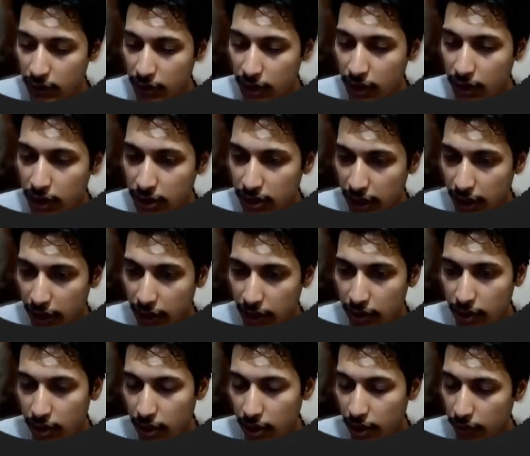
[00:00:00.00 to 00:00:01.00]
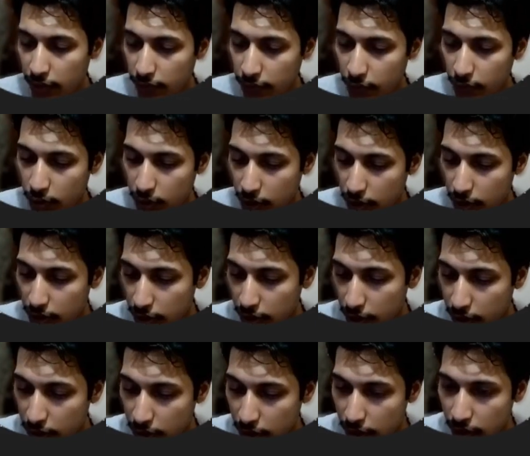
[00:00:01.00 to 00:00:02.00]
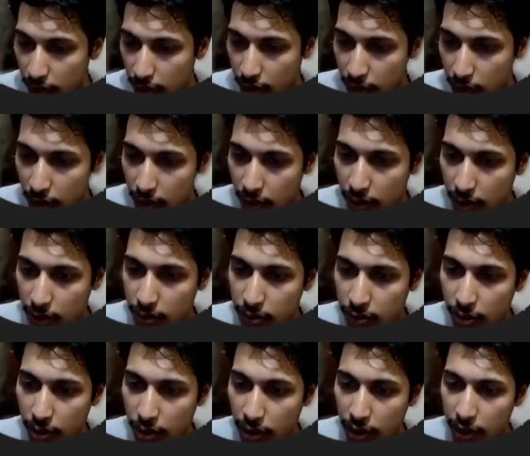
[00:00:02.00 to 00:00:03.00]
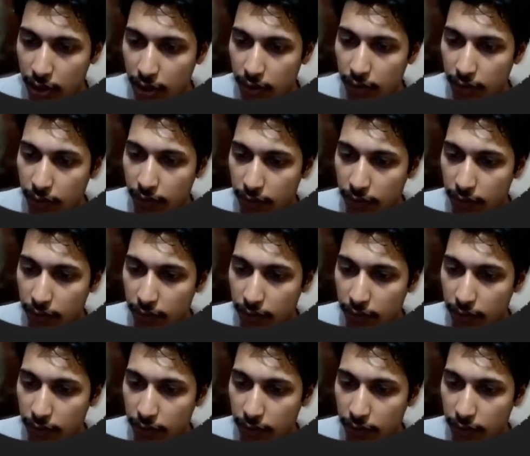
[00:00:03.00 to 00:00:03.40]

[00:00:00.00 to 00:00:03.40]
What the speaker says: third and fourth digit. So int first